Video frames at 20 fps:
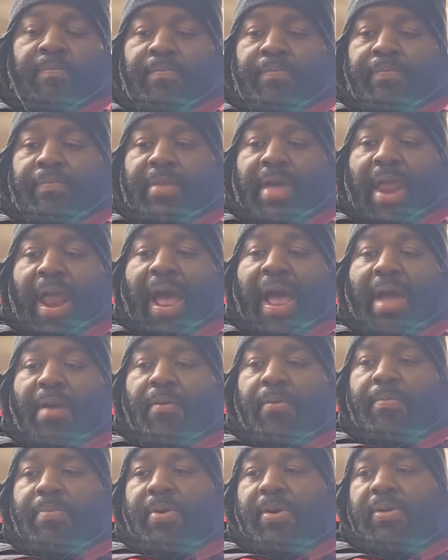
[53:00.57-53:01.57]
that I
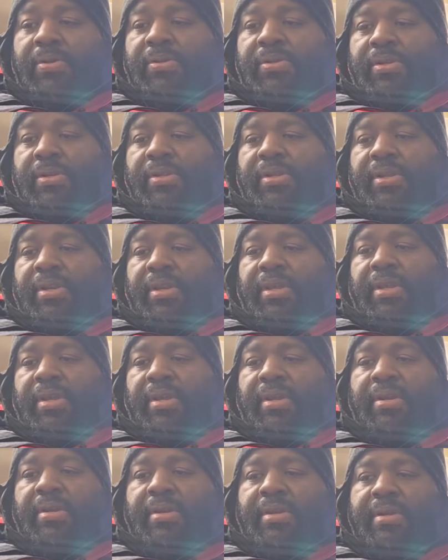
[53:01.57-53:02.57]
would personally need.
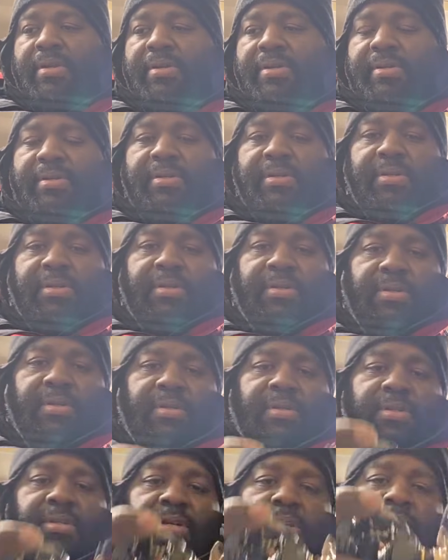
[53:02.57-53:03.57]

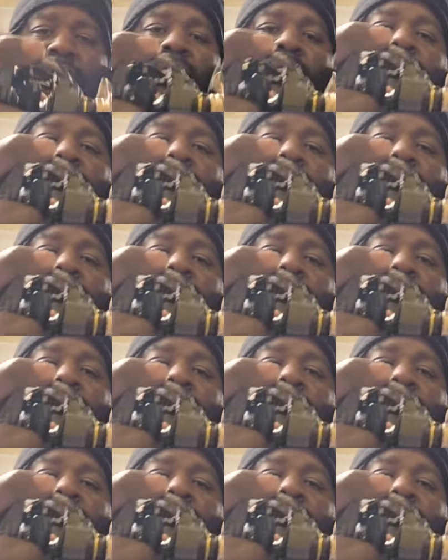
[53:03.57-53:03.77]
So